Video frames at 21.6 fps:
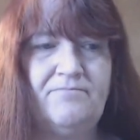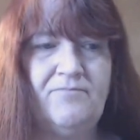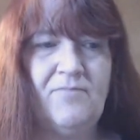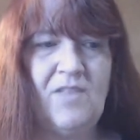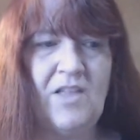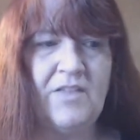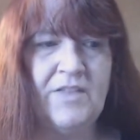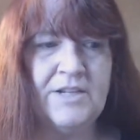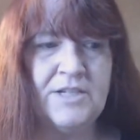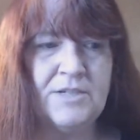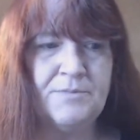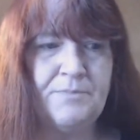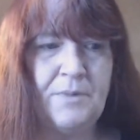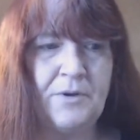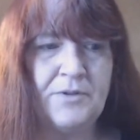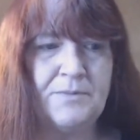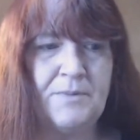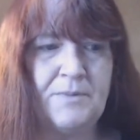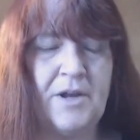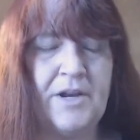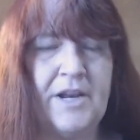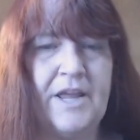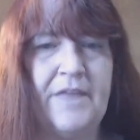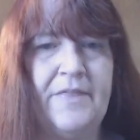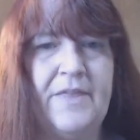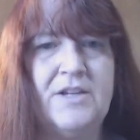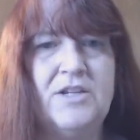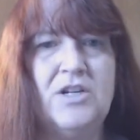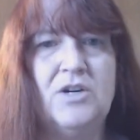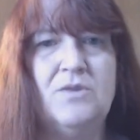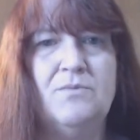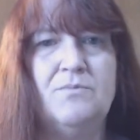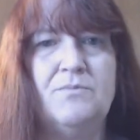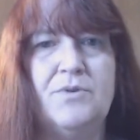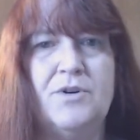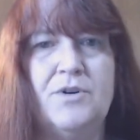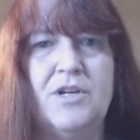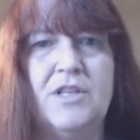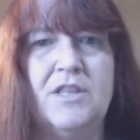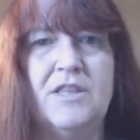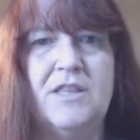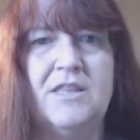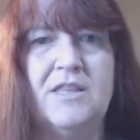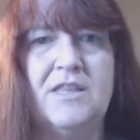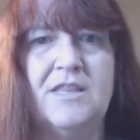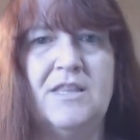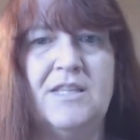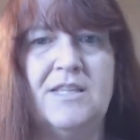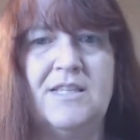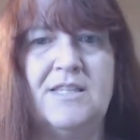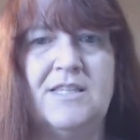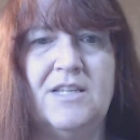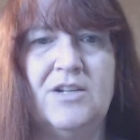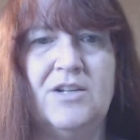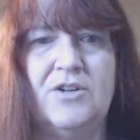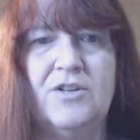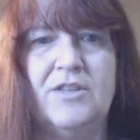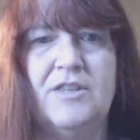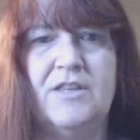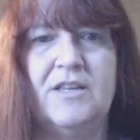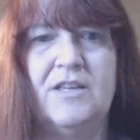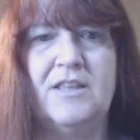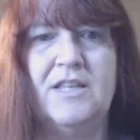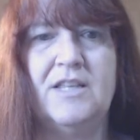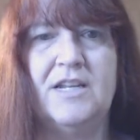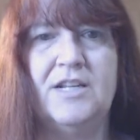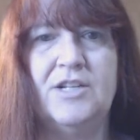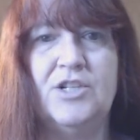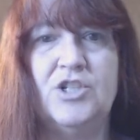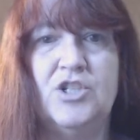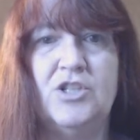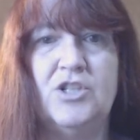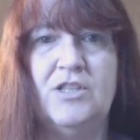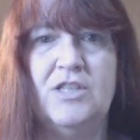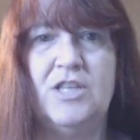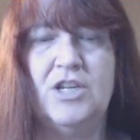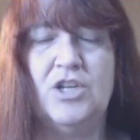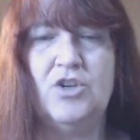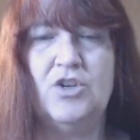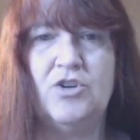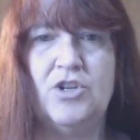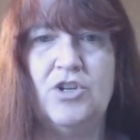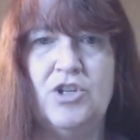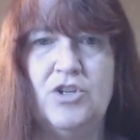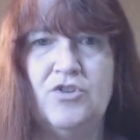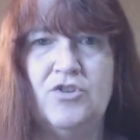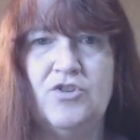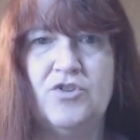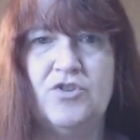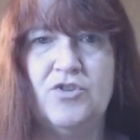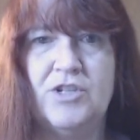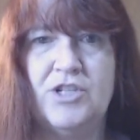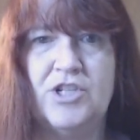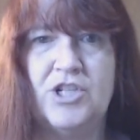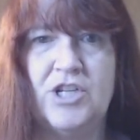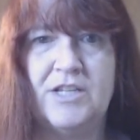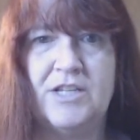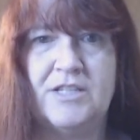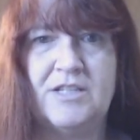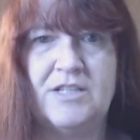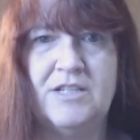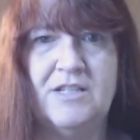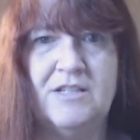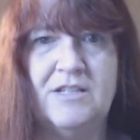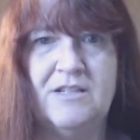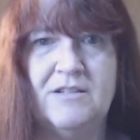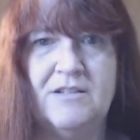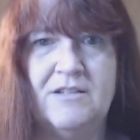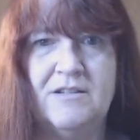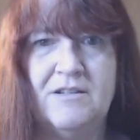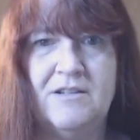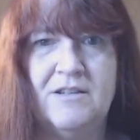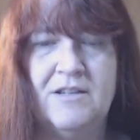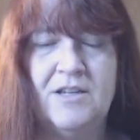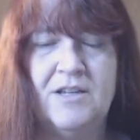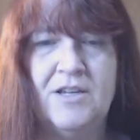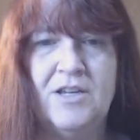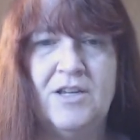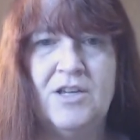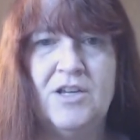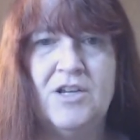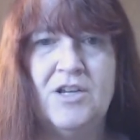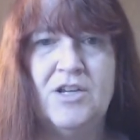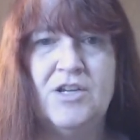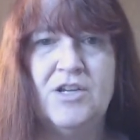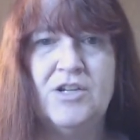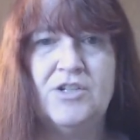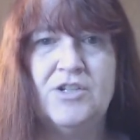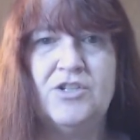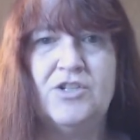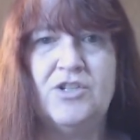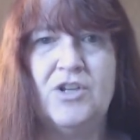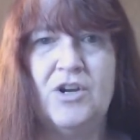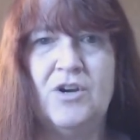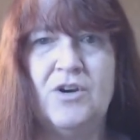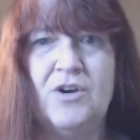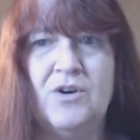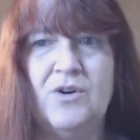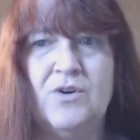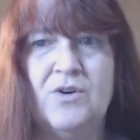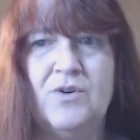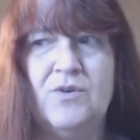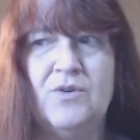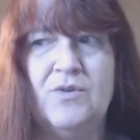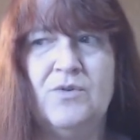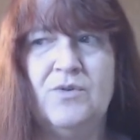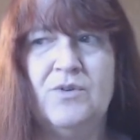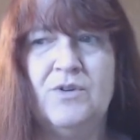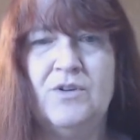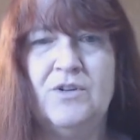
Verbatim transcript: they just bolt them on and they don't put the center thing that, it, that you can use to adjust it. So